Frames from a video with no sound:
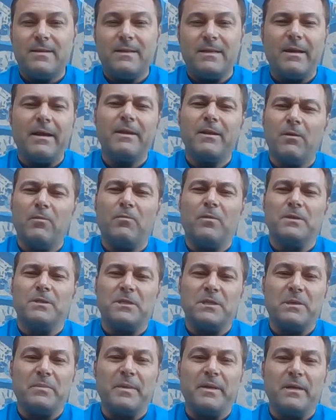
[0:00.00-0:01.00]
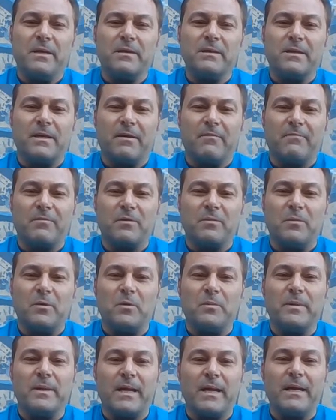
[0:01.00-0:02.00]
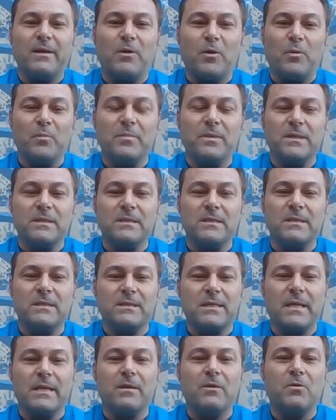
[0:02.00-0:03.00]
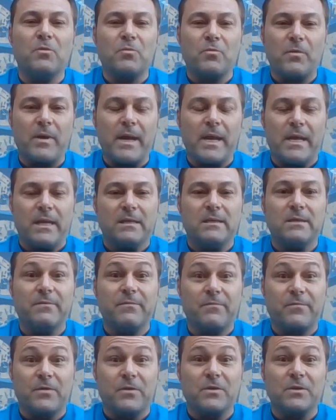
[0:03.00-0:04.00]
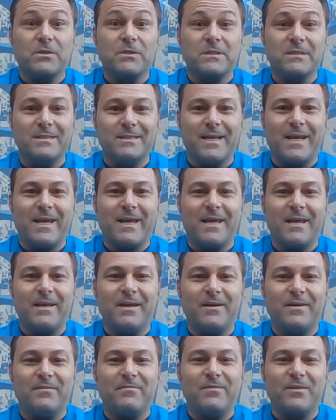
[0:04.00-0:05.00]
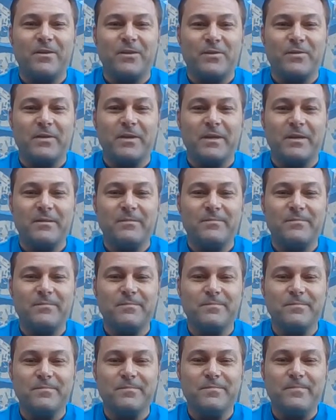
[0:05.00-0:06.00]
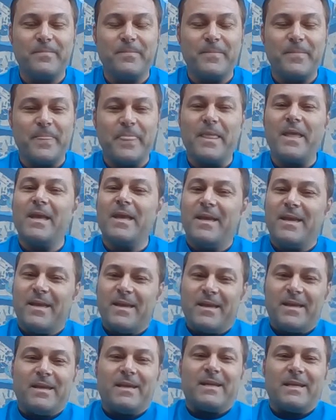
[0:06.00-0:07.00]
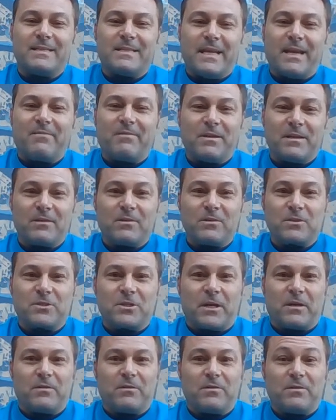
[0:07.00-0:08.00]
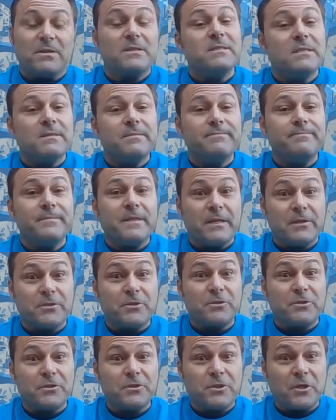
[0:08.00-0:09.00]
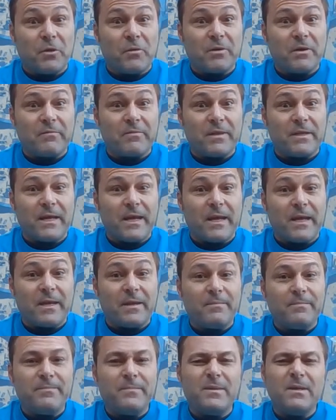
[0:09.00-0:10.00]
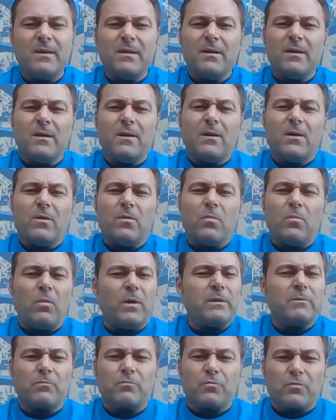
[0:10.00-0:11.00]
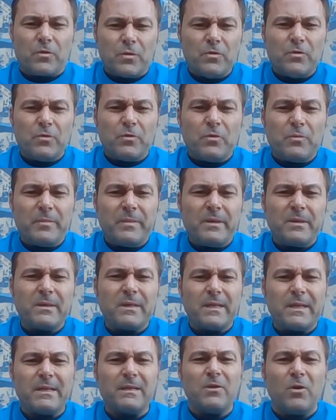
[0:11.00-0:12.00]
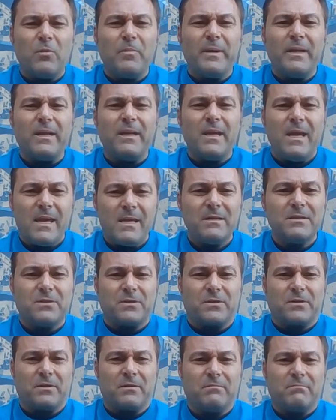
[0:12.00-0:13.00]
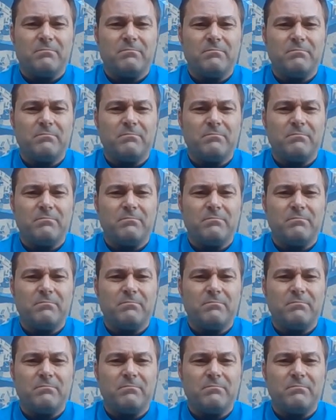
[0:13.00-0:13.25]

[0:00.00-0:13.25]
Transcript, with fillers: I don't want you to be uncomfortable, but I hope this is a great first day of learning. Let's have a little chuckle. Here's your joke of the day. What room can nobody enter?